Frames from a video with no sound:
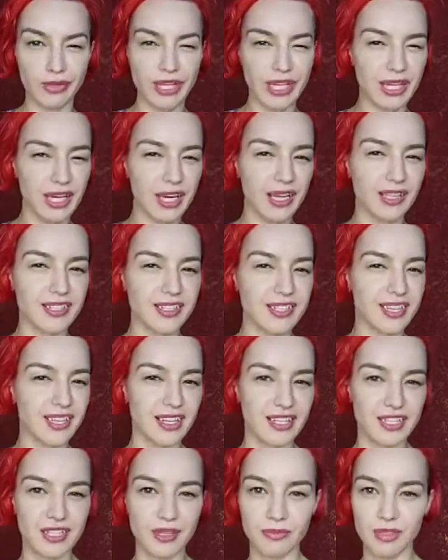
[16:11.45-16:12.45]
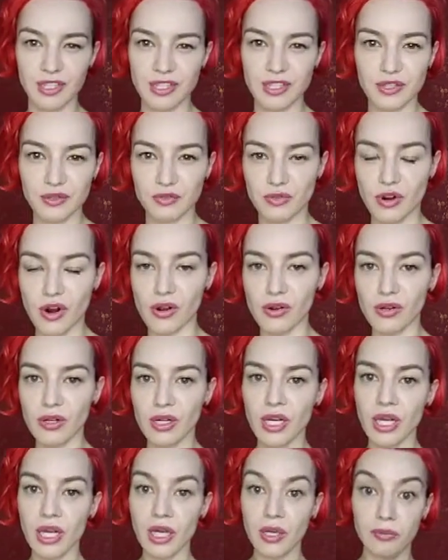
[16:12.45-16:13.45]
Then I understand that something is
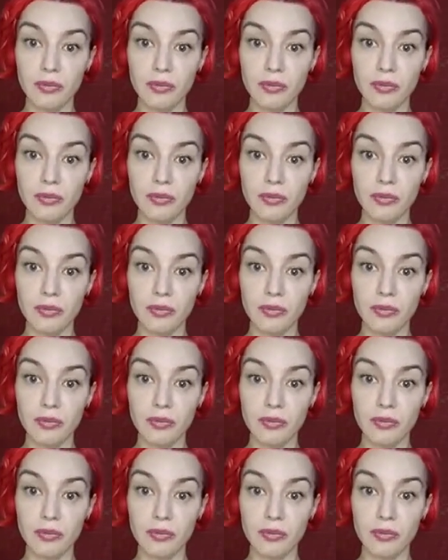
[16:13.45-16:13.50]
wrong,